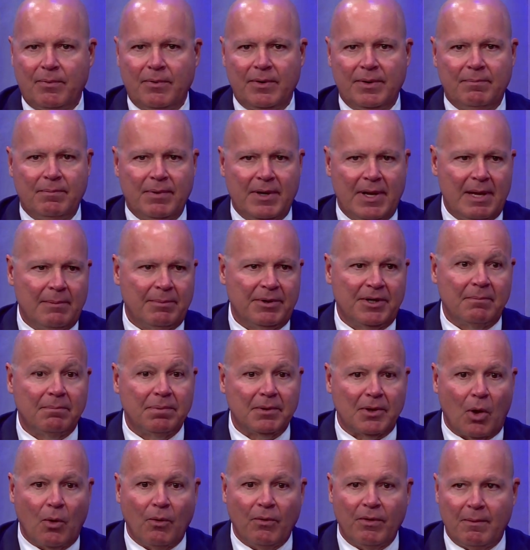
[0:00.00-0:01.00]
We'd be able to
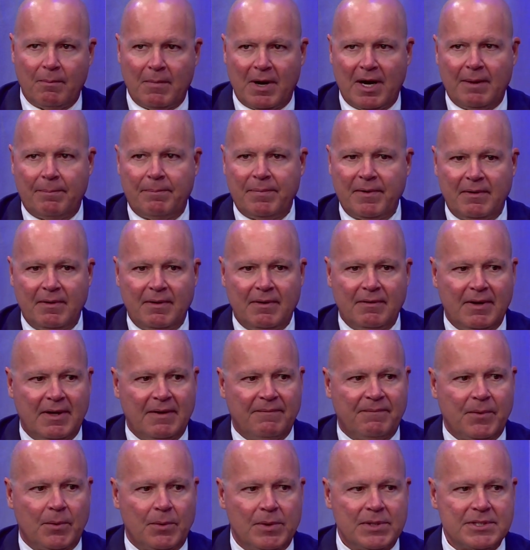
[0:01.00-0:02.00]
blow them up
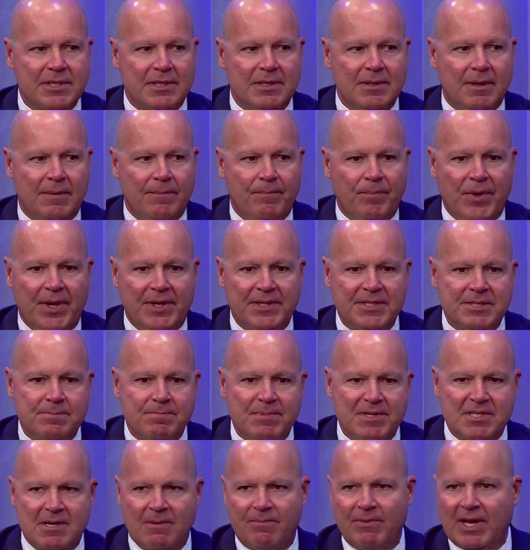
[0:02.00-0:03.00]
if there was a
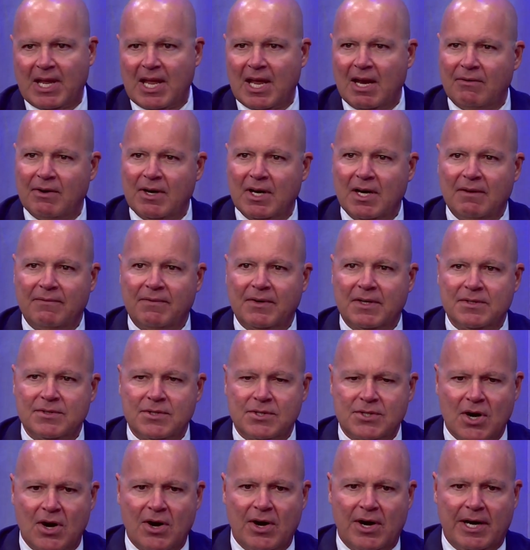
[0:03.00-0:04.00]
specific area of
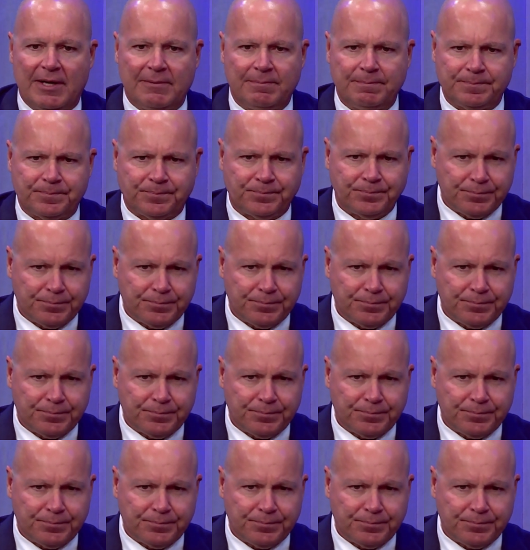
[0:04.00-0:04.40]
concern.